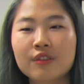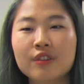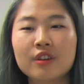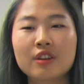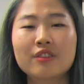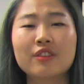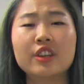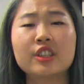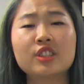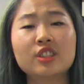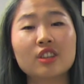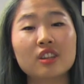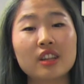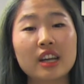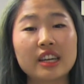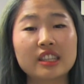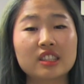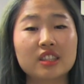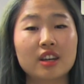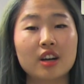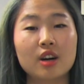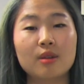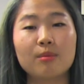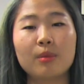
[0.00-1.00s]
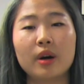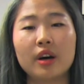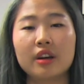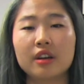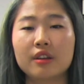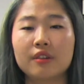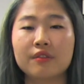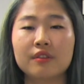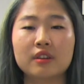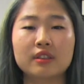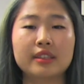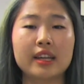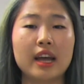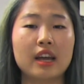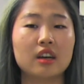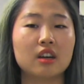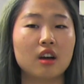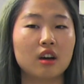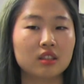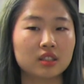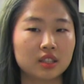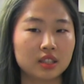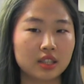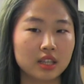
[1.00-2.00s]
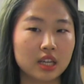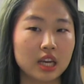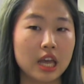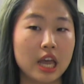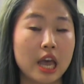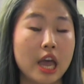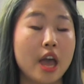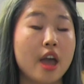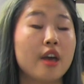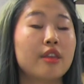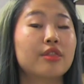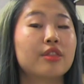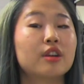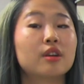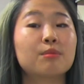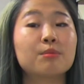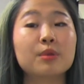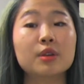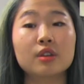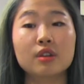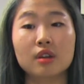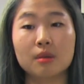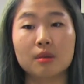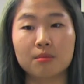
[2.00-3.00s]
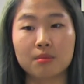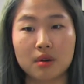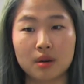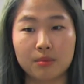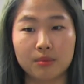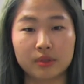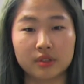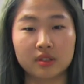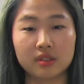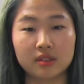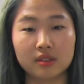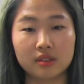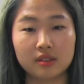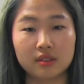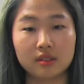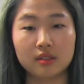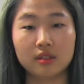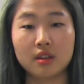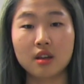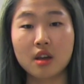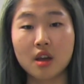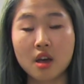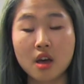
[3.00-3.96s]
for visualizing our body for diagnostic and therapeutic purposes.